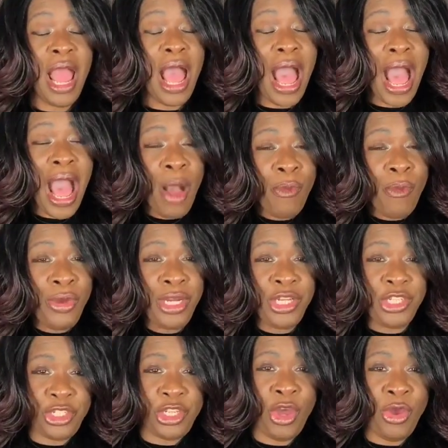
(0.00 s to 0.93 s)
I want to
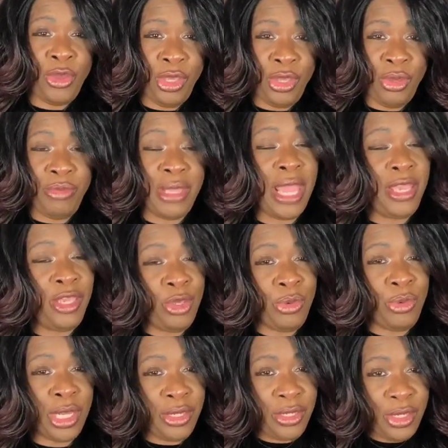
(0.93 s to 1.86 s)
show you that you
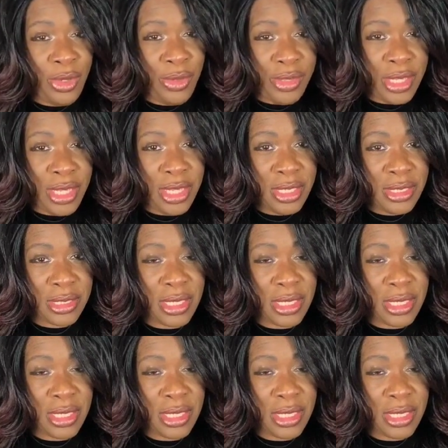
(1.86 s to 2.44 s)
can do this,